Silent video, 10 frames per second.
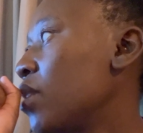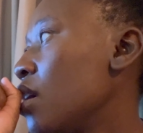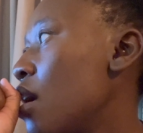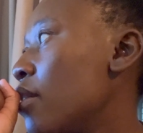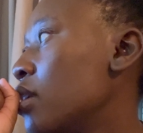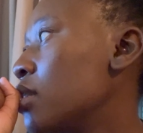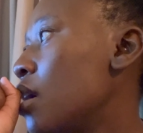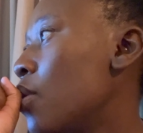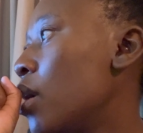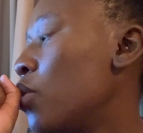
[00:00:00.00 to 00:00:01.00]
yeah that's
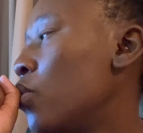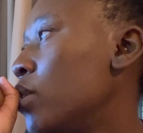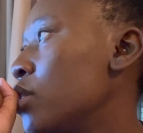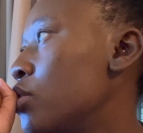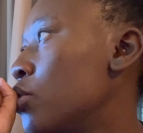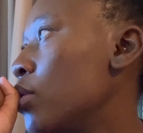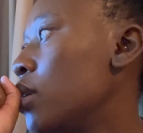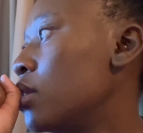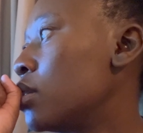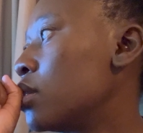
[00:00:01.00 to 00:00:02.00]
how i always do
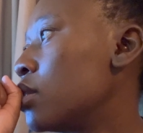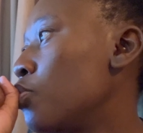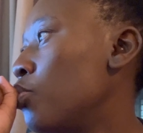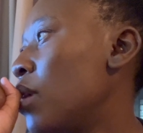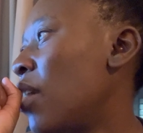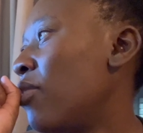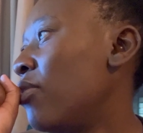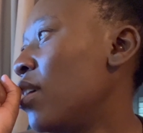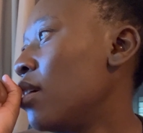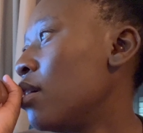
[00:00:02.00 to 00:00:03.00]
it i
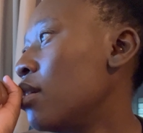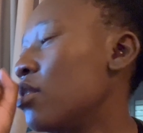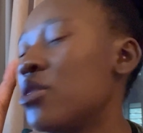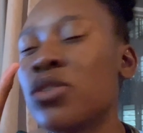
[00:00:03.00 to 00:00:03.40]
feel the